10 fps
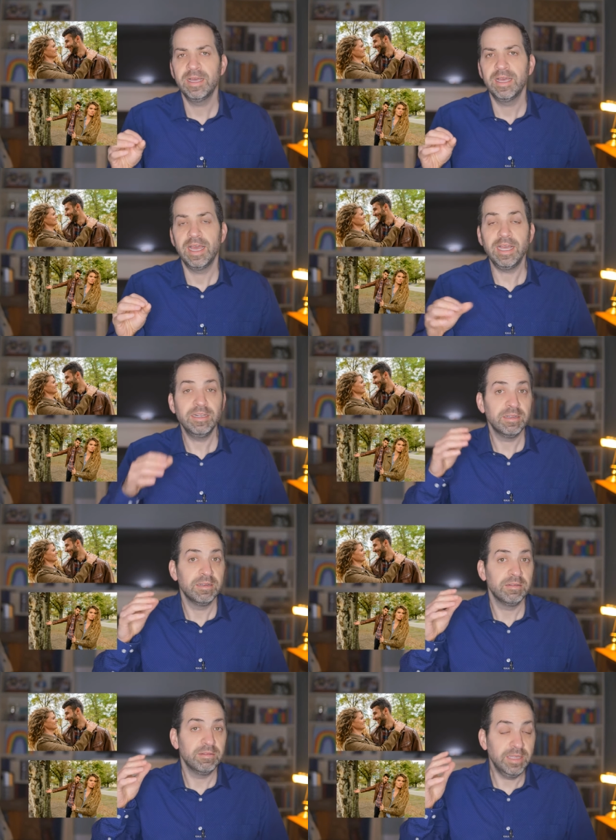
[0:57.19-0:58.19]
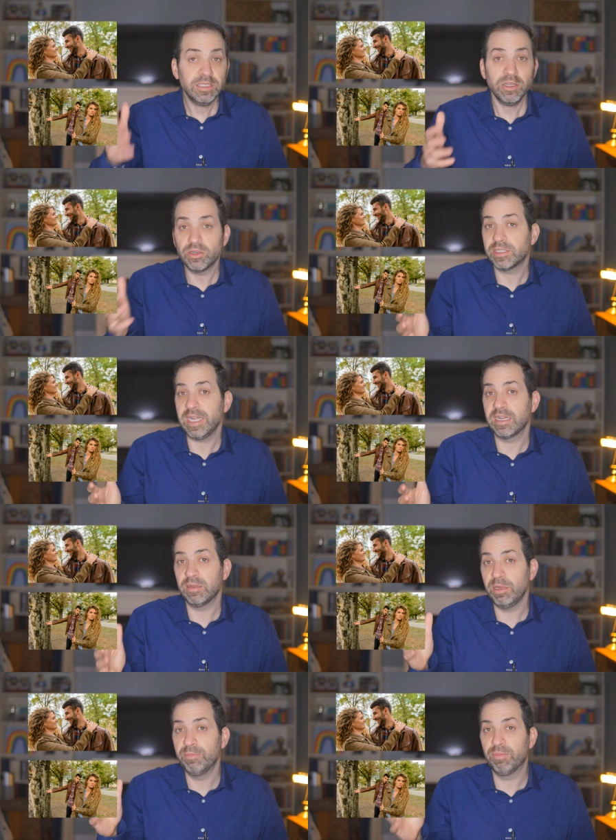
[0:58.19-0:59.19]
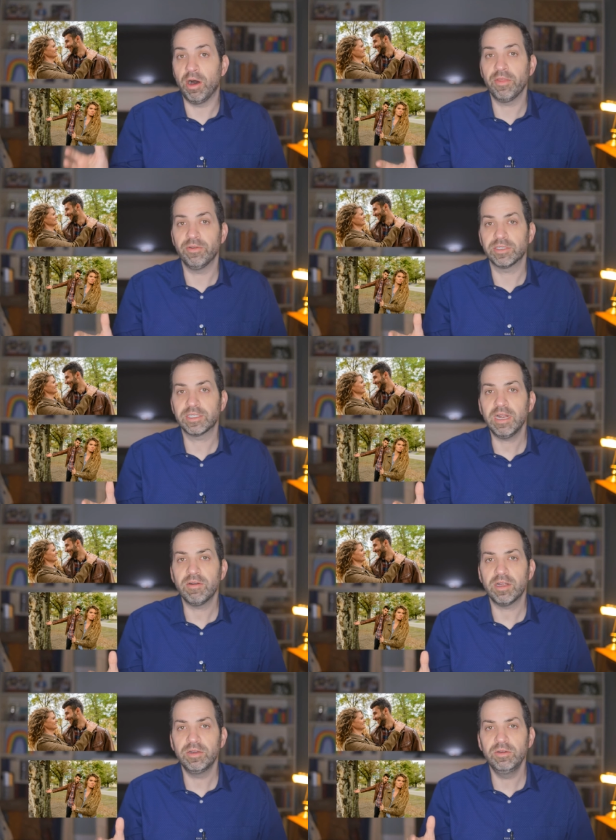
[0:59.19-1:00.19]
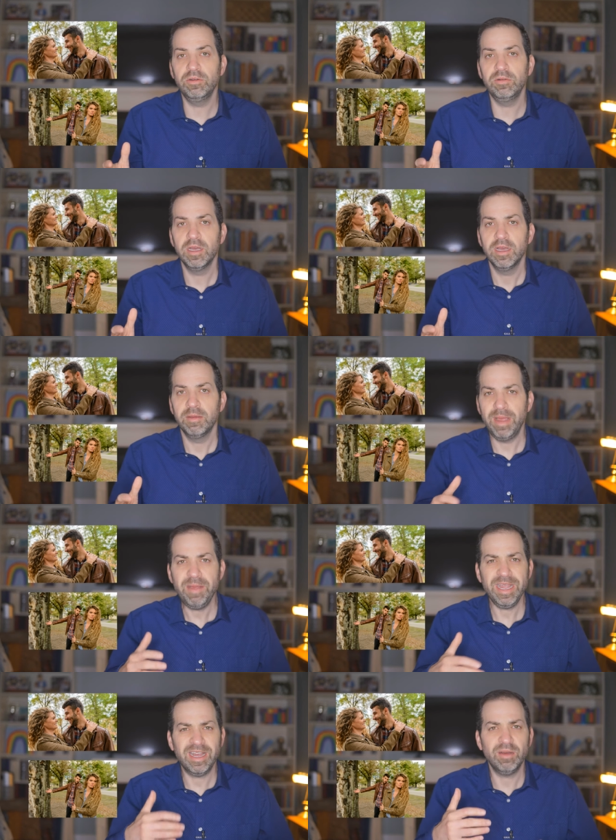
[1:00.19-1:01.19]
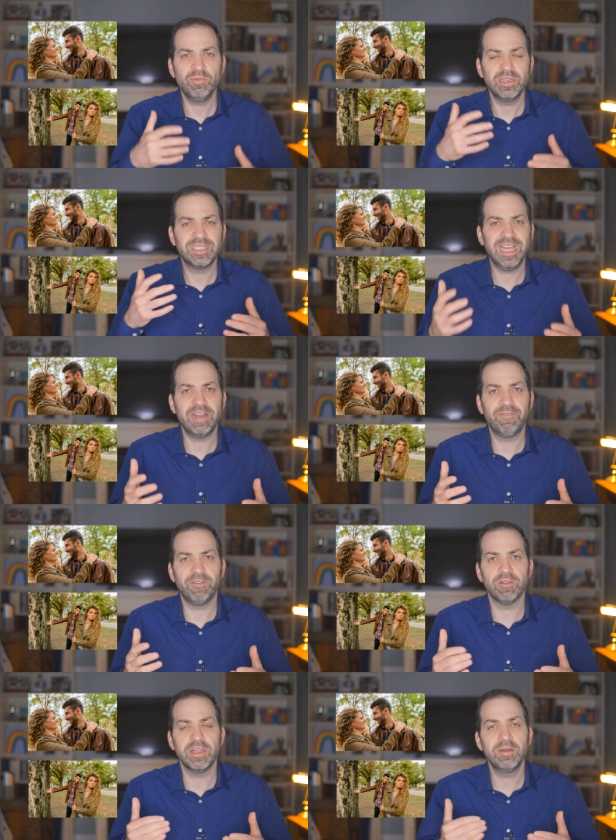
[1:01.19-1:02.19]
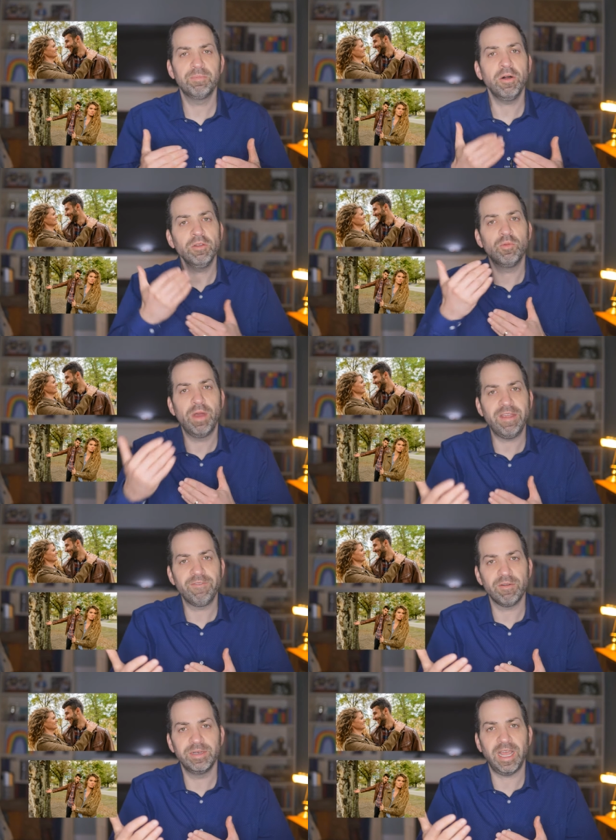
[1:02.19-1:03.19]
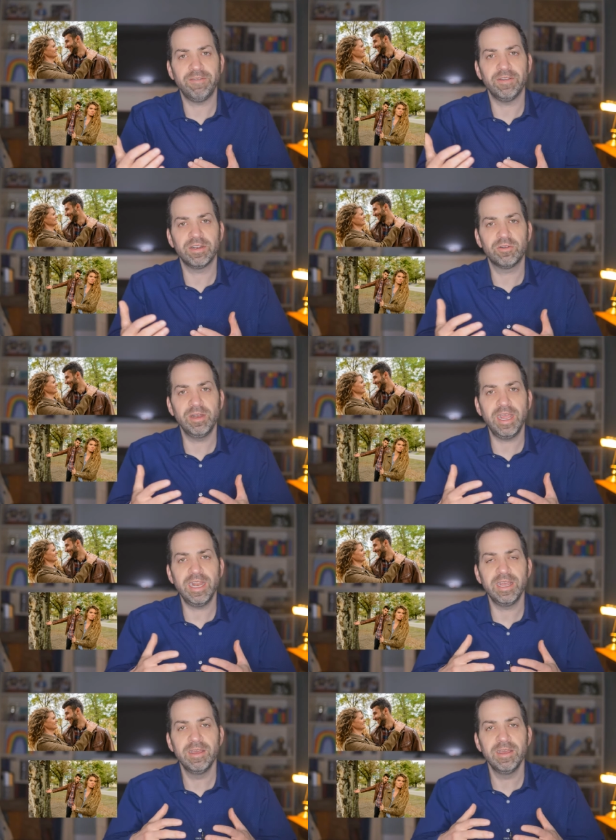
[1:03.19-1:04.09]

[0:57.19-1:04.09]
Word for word: And this understandably bothers Sarah, who may become resentful and pull away from David, creating